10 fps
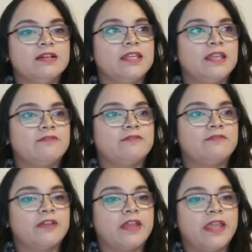King
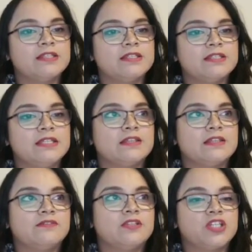f8,
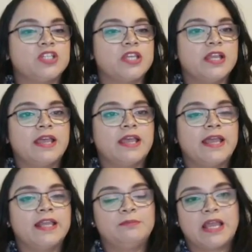e7 check,
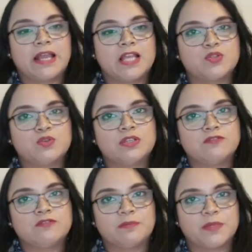and black has to
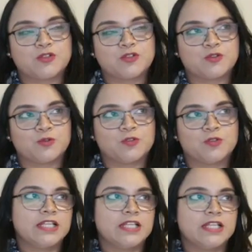give up his rook.
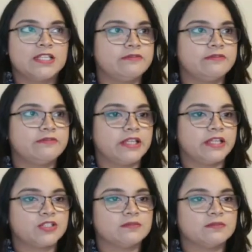It's a
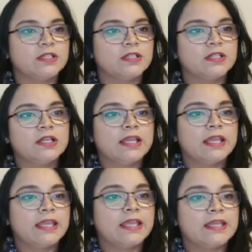deflection.
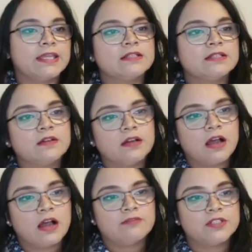And
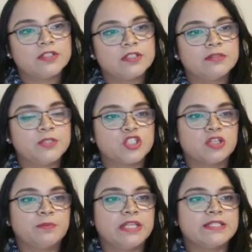after
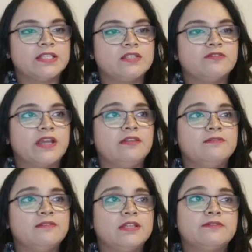bishop takes h5,
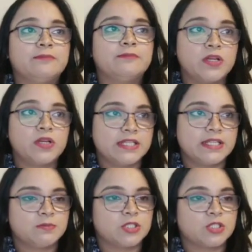if pawn
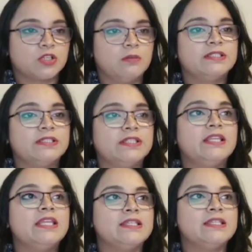takes bishop,
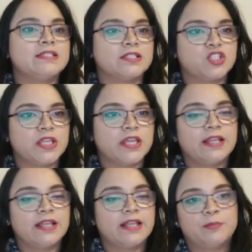then e6
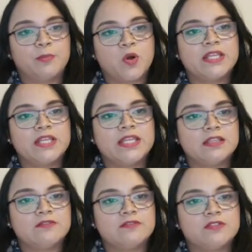check, and the pawn
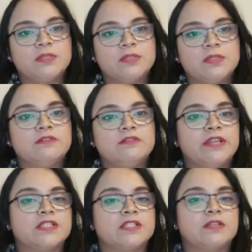inevitably
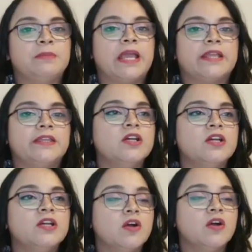deflects the black king
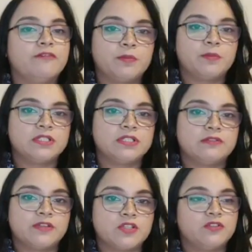from the
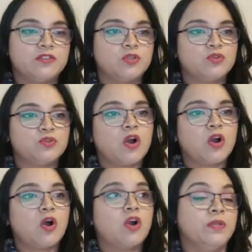defense of the rook
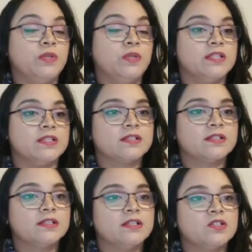or
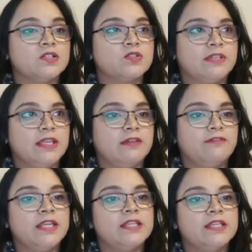wins. So if king
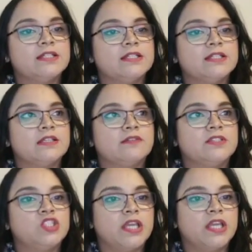f8,
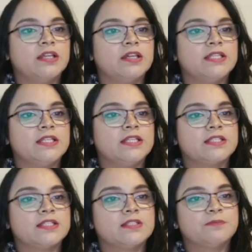e7 check, king
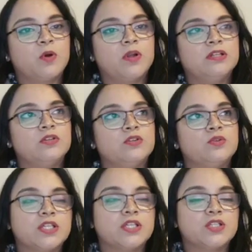takes pawn,
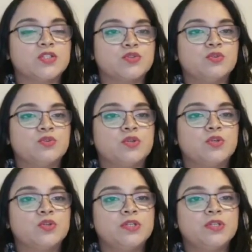rook takes rook,
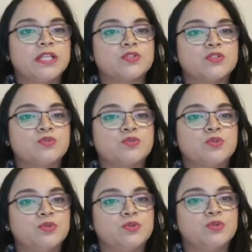rook takes
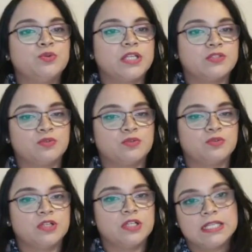rook, rook takes
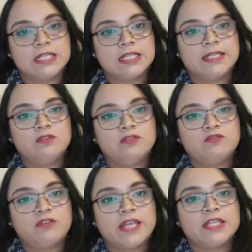rook.
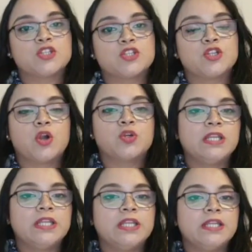Then white is not
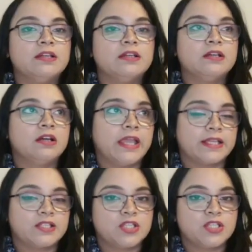only
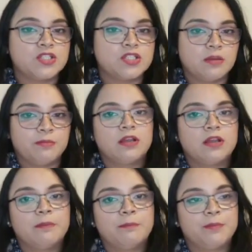exchanger
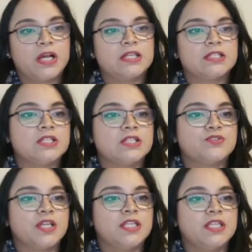but
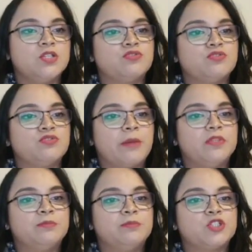is ready to
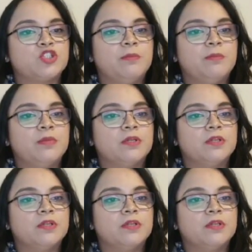trap the bishop